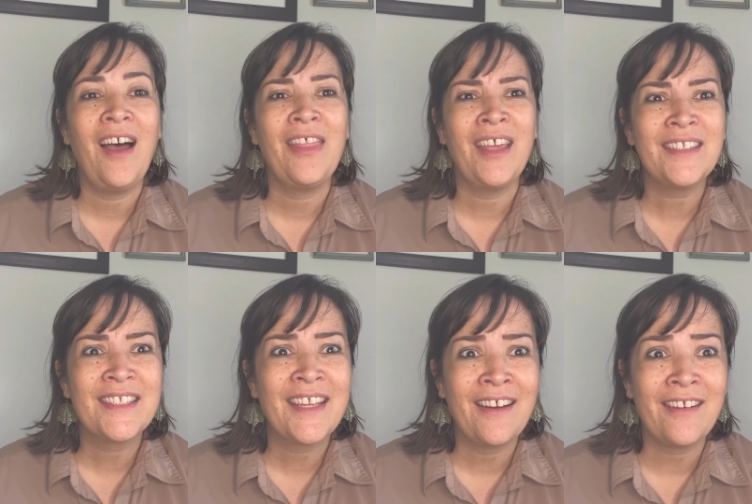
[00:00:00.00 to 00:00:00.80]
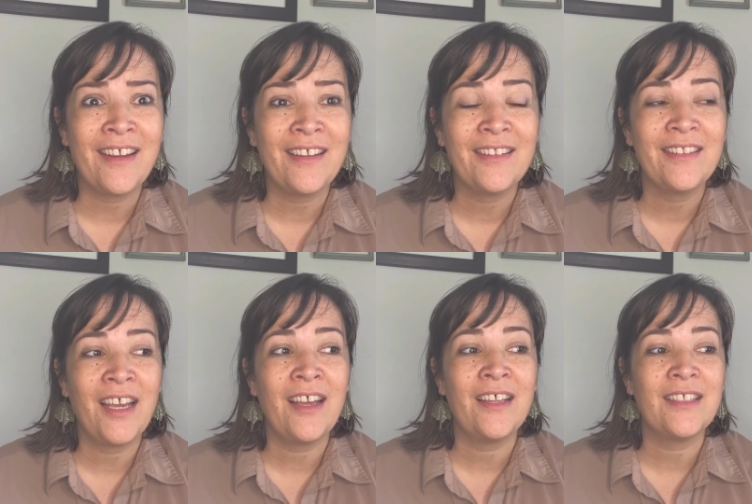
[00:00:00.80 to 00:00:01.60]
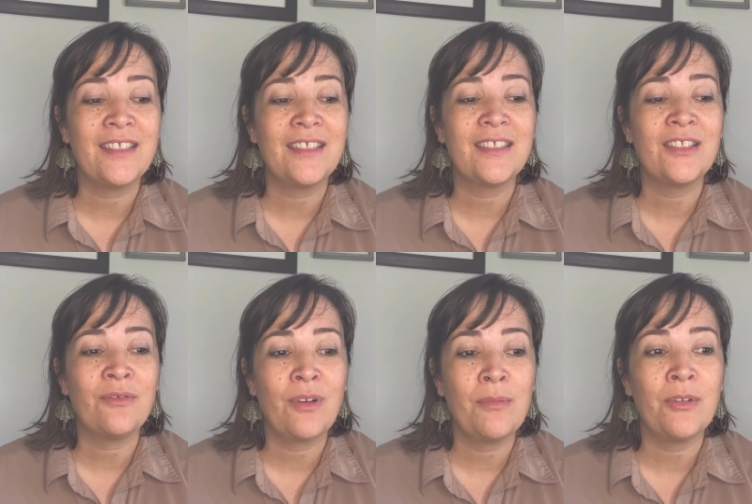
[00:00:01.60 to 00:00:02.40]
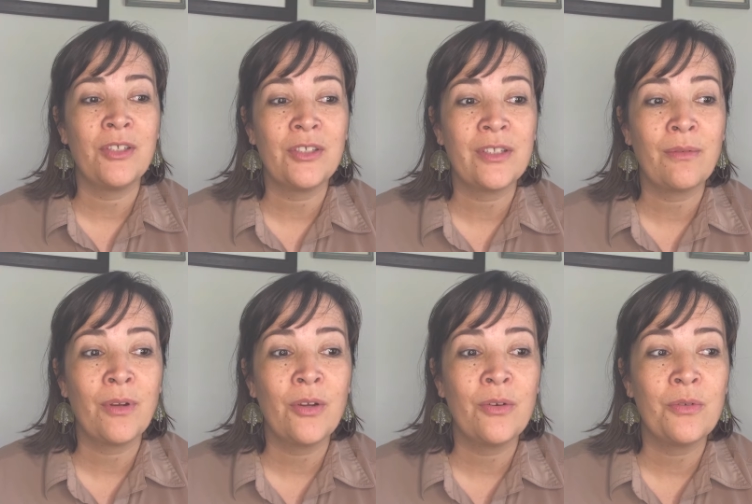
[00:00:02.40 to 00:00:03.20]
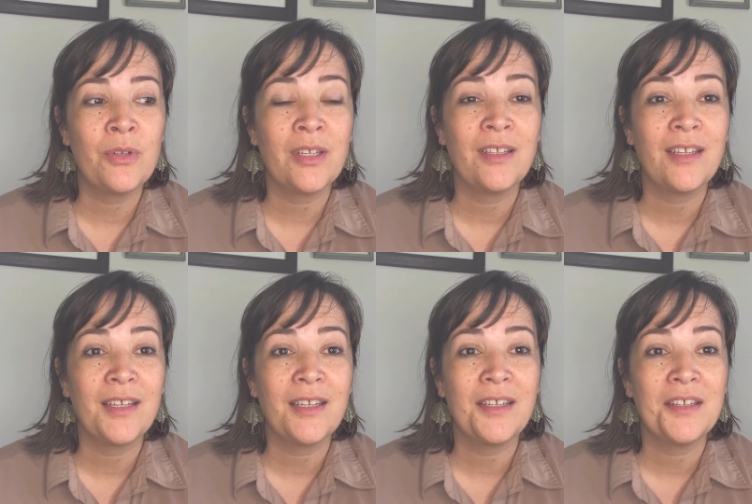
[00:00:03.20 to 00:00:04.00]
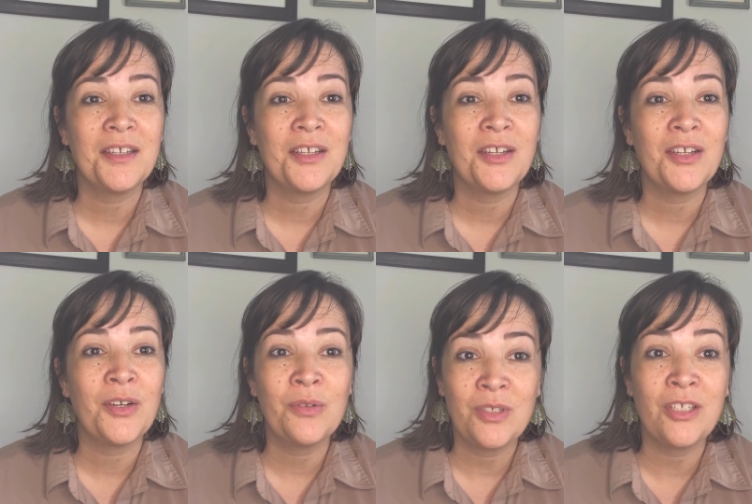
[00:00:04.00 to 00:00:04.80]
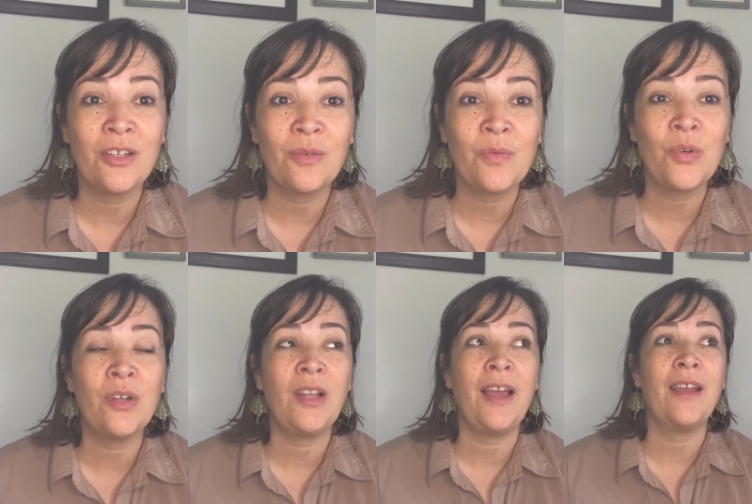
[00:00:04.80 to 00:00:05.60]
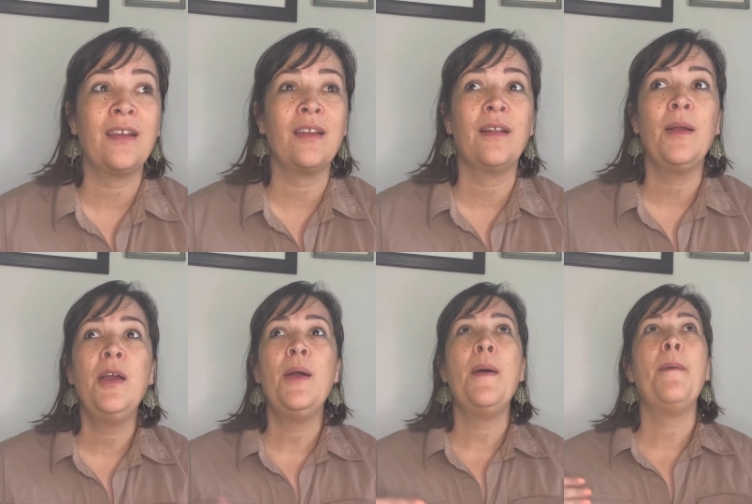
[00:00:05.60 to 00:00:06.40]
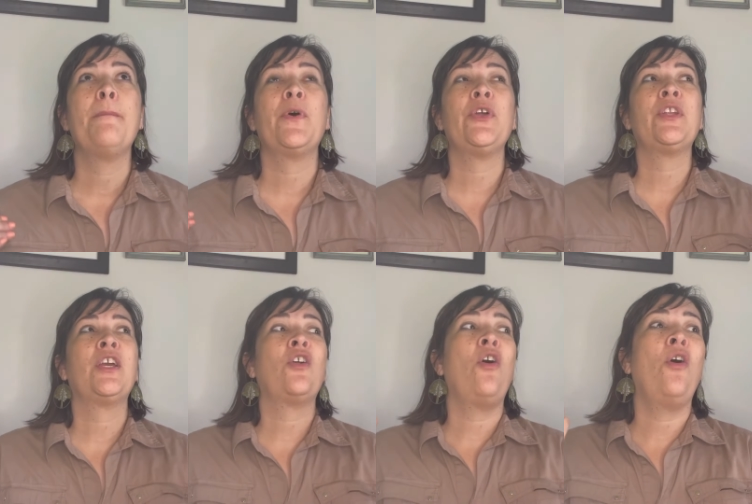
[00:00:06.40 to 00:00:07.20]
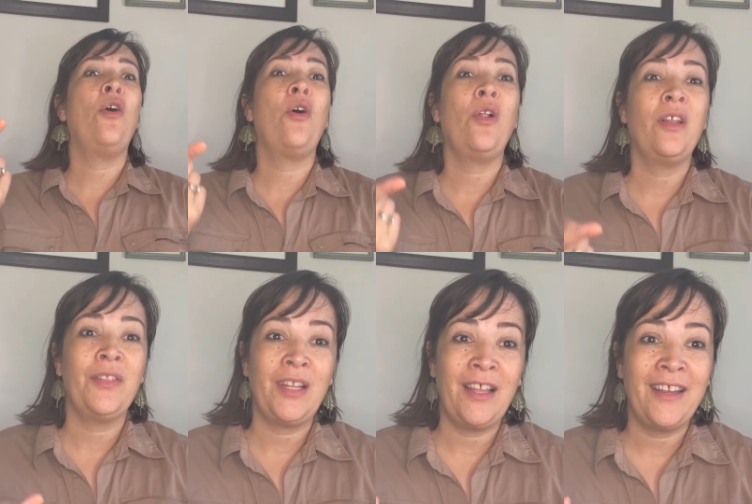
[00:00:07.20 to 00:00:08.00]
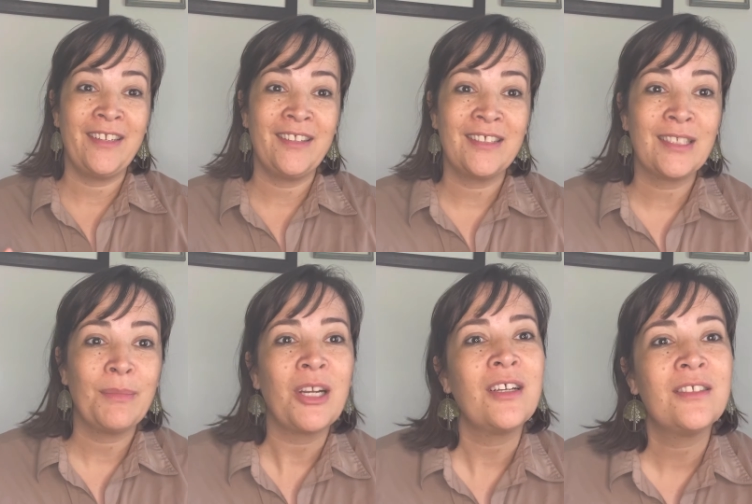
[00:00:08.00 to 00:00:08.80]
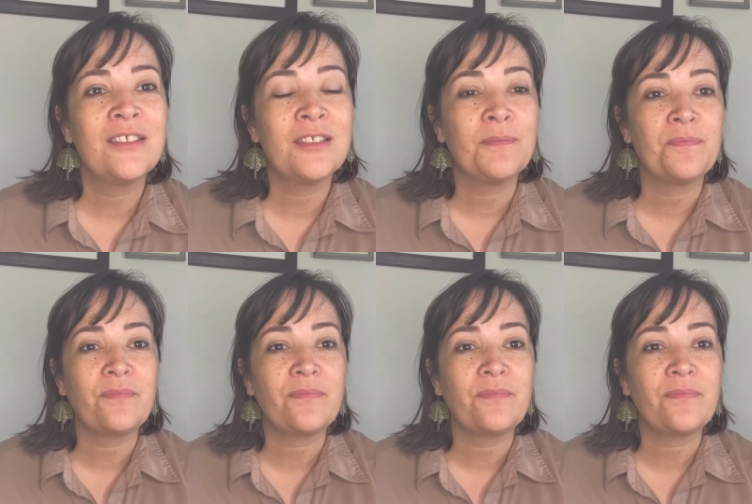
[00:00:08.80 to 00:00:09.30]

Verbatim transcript: That's scary. That's the rubber hits the road. Oh dear, we're like putting it all on the line in this marriage.